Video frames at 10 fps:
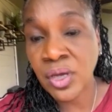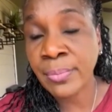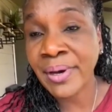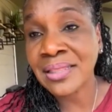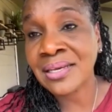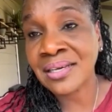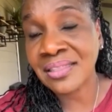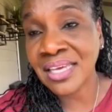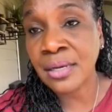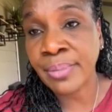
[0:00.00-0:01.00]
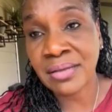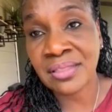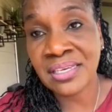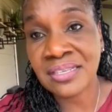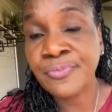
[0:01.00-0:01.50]
And the good thing about
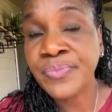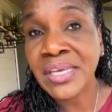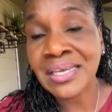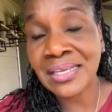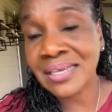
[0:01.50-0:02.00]
this, it